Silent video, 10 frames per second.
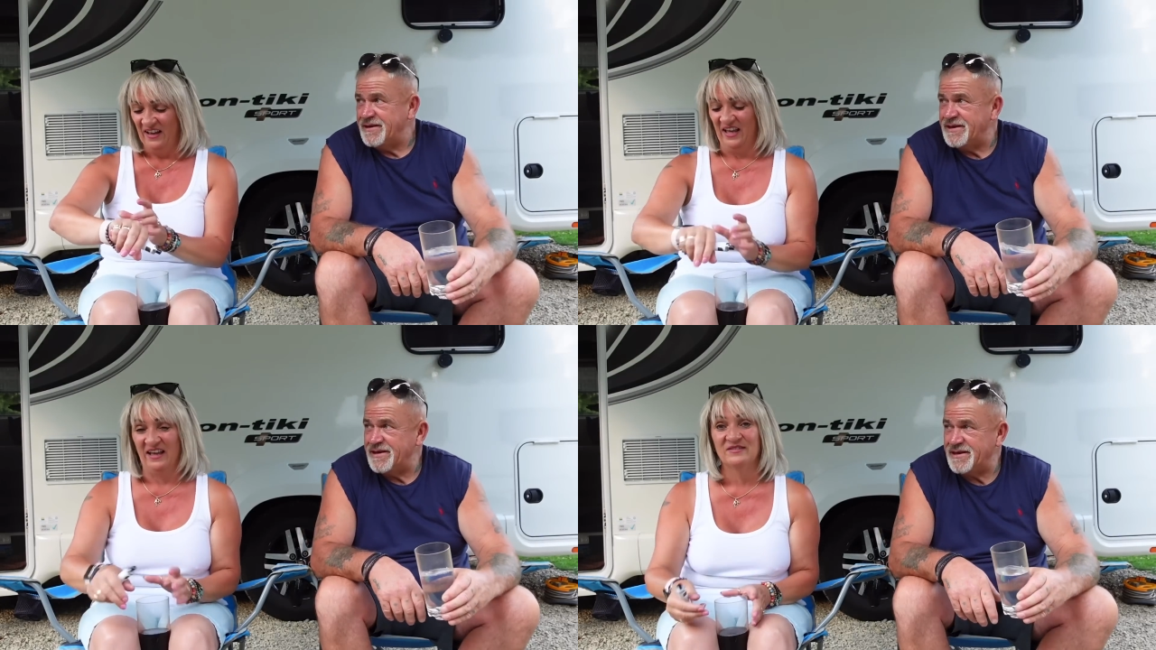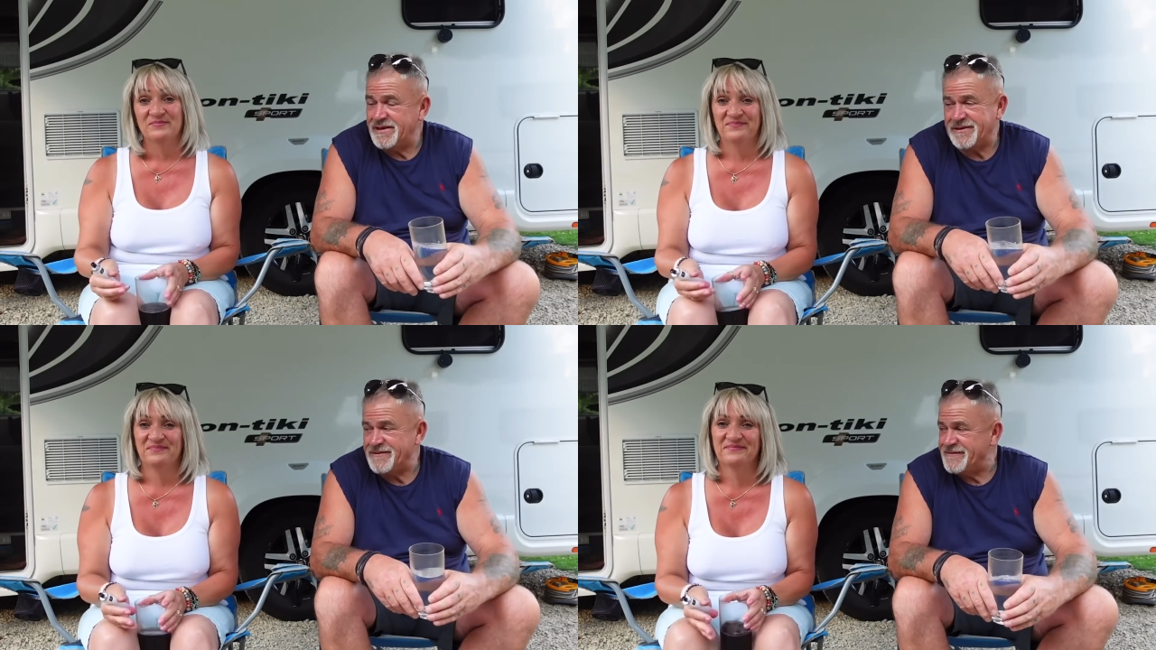Speaker 1: yeah.
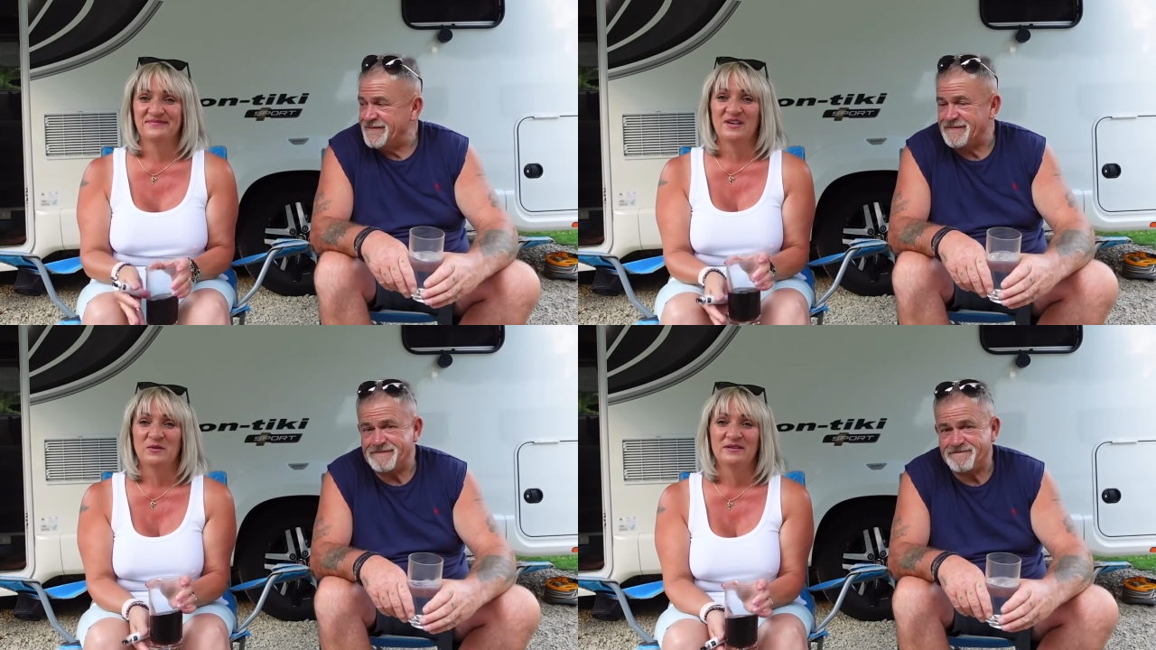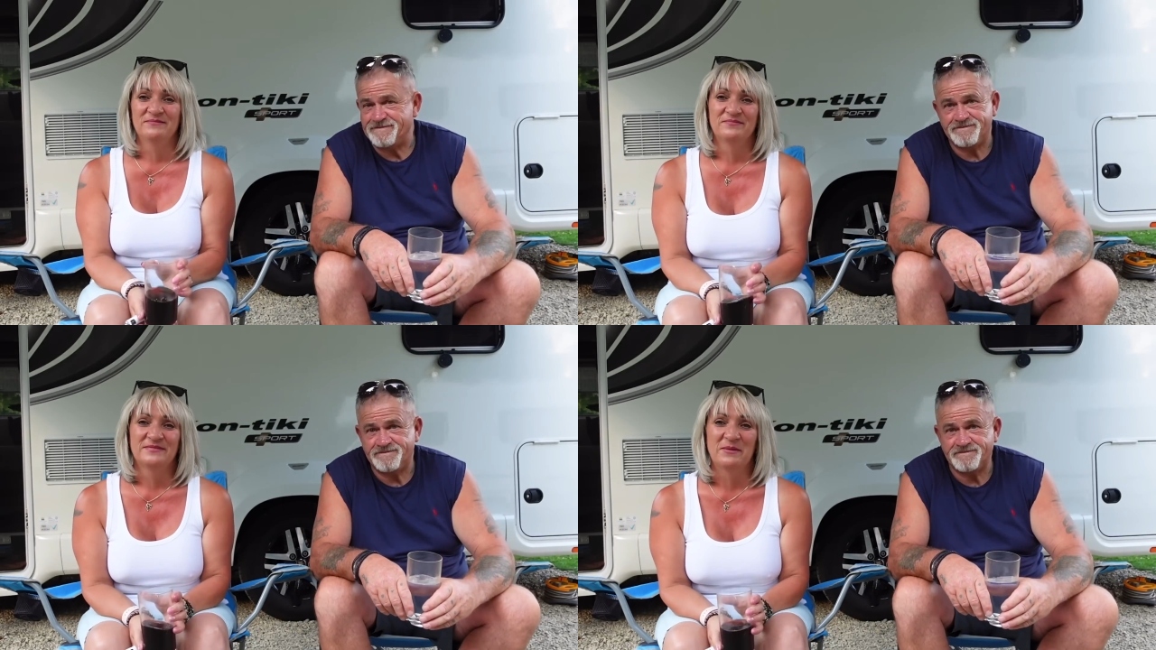Oh well,
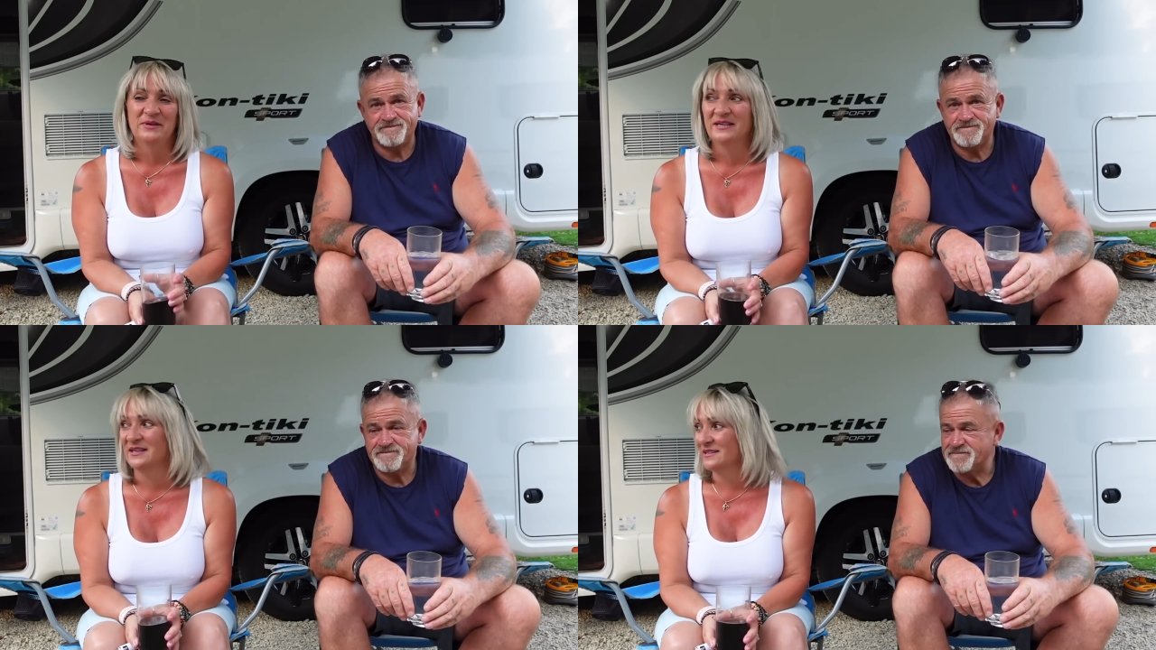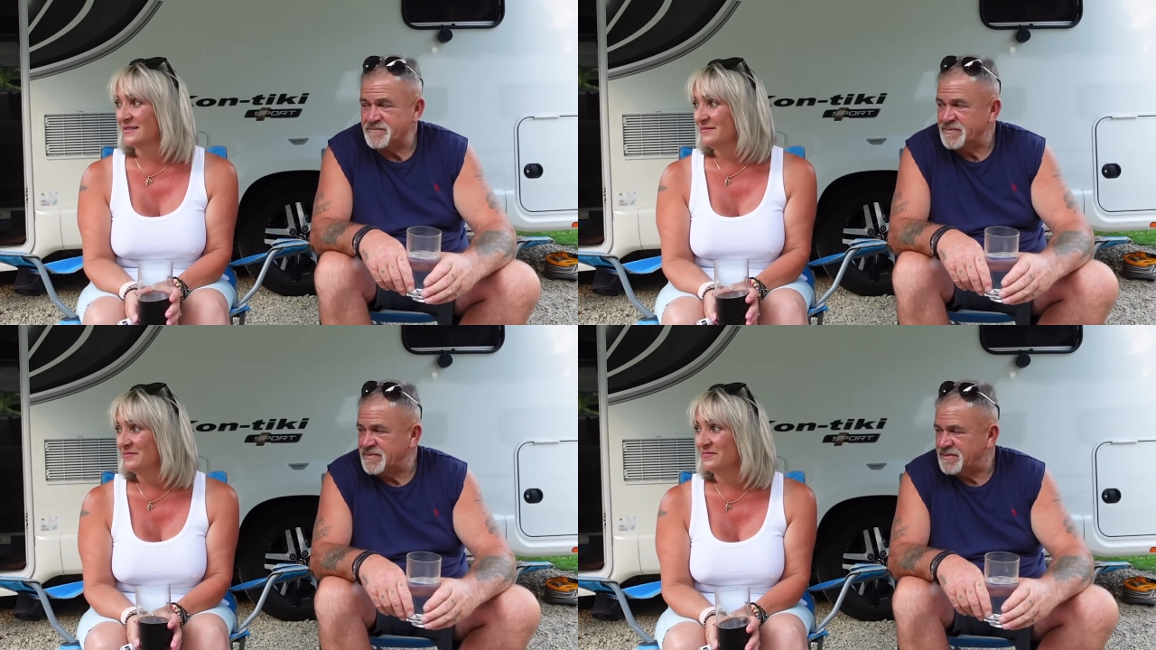happy days.
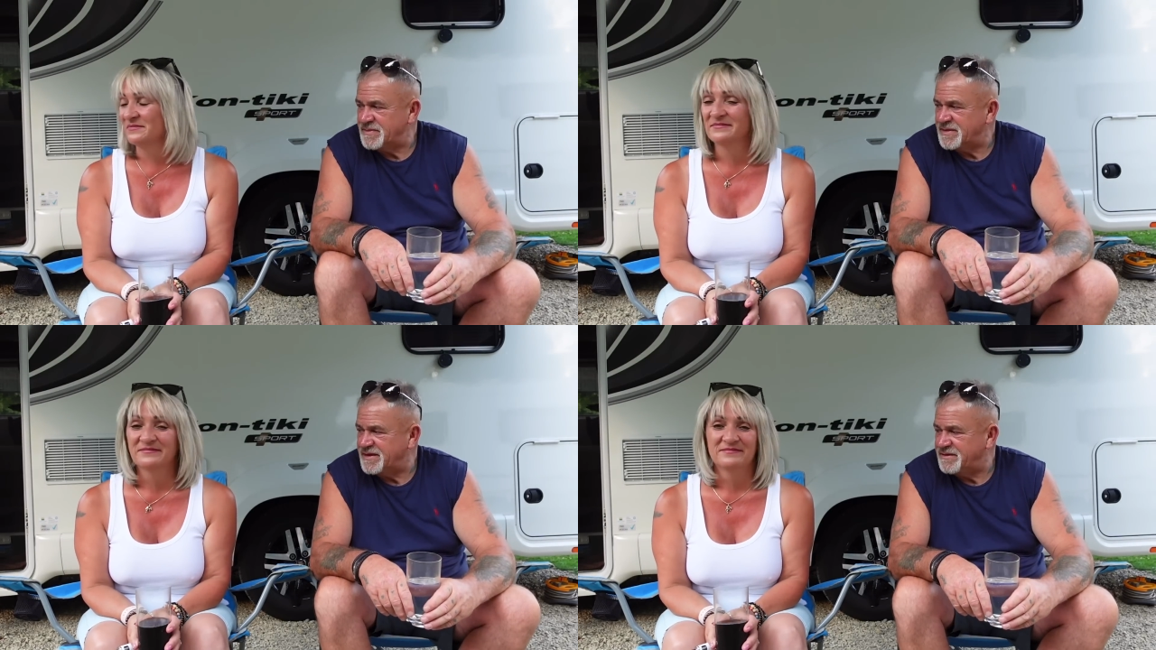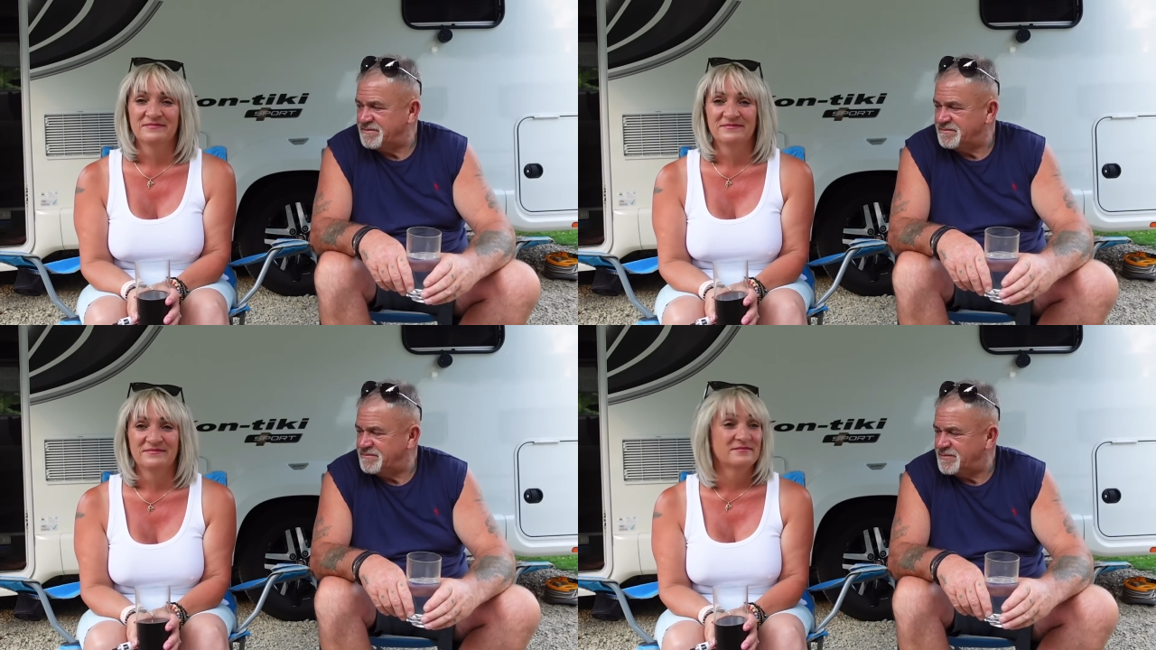
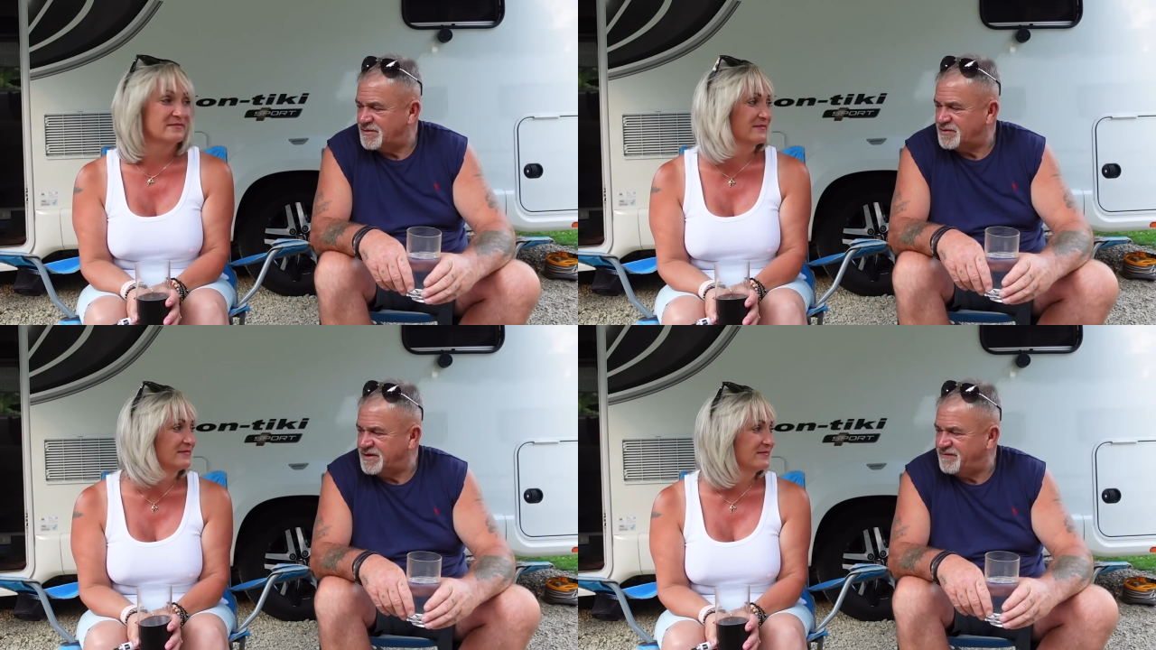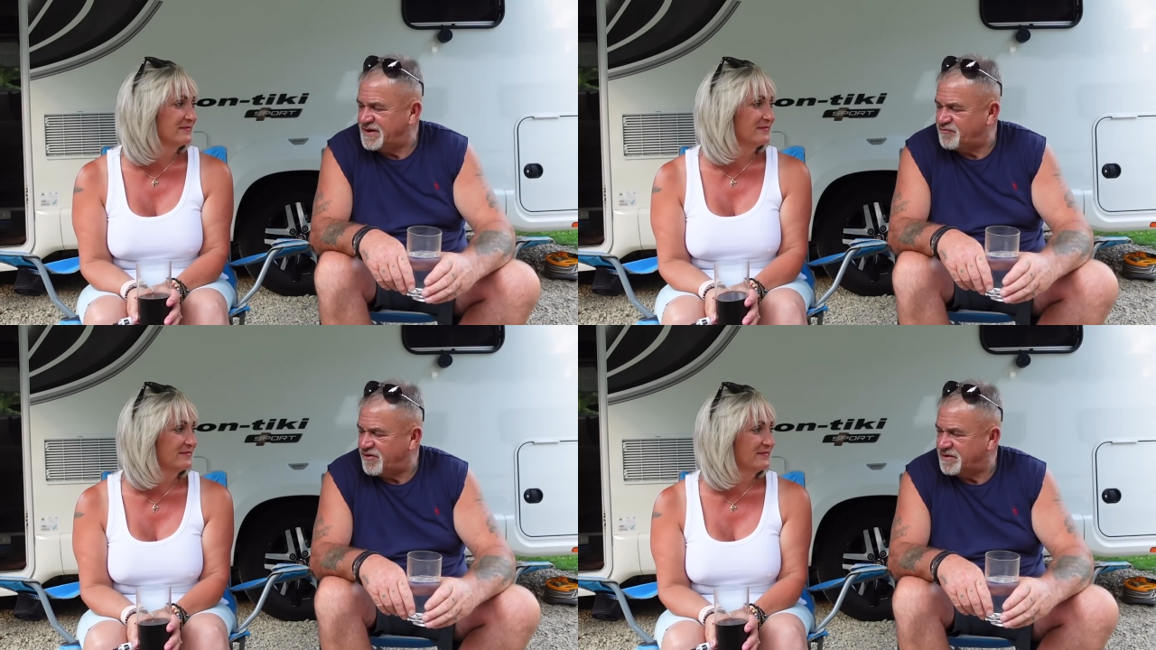You're looking
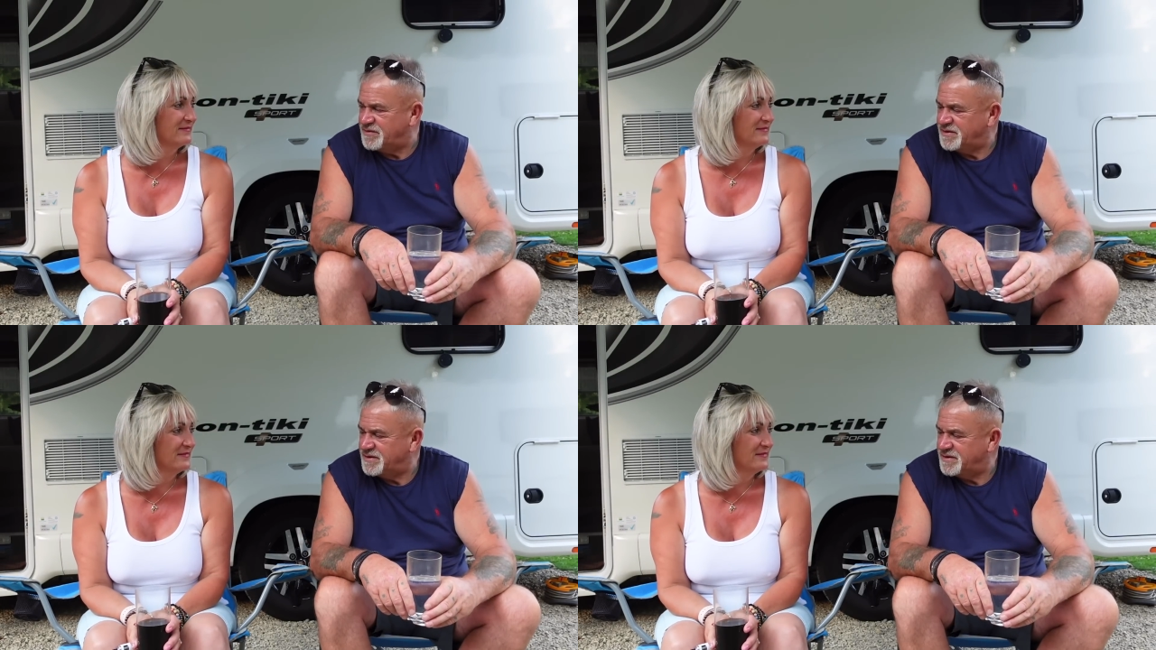very brown.